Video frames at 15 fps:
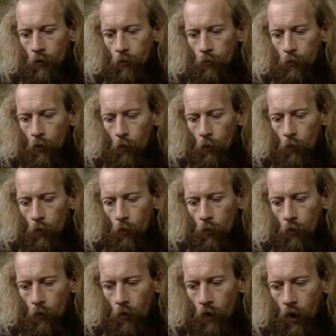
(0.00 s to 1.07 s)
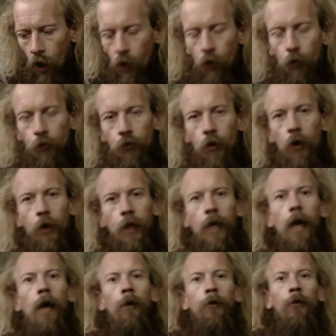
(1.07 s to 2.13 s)
But I also
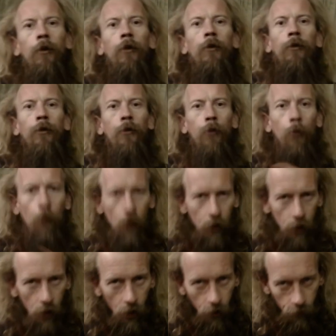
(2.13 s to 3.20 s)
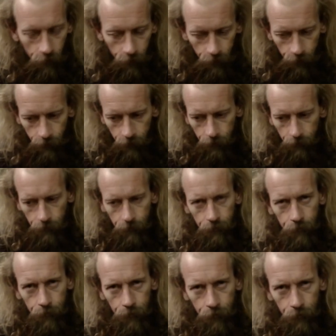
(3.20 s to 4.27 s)
encountered the one love.
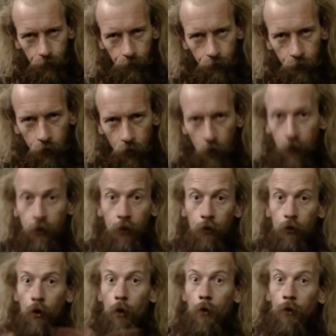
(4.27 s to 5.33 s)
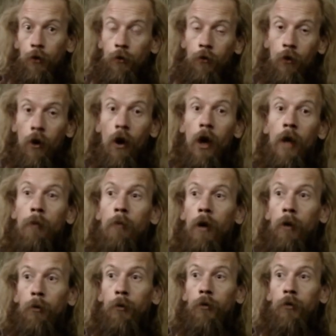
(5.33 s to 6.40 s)
So I didn't know at the time. I
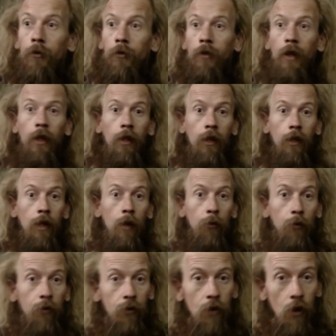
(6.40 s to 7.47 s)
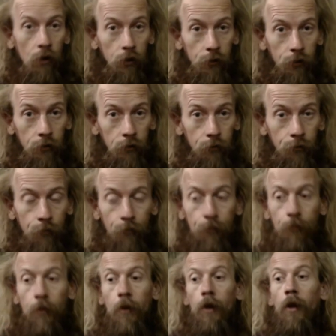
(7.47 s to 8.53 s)
was thinking that was God.
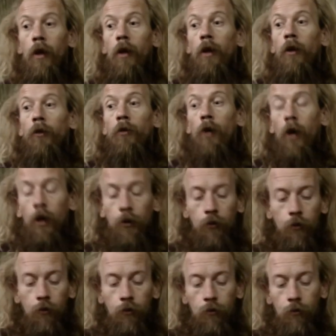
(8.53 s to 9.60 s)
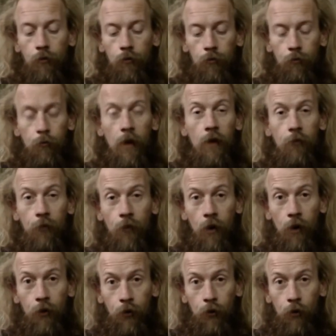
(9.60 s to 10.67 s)
So I'd met
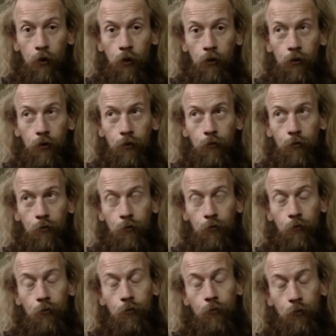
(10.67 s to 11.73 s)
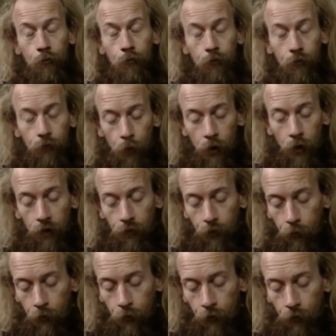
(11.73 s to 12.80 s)
Father God, waving
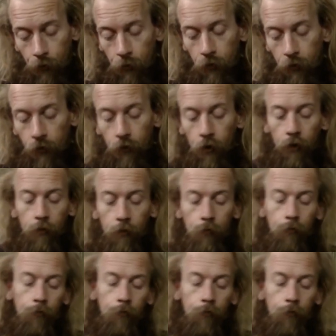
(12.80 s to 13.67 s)
at me from the sun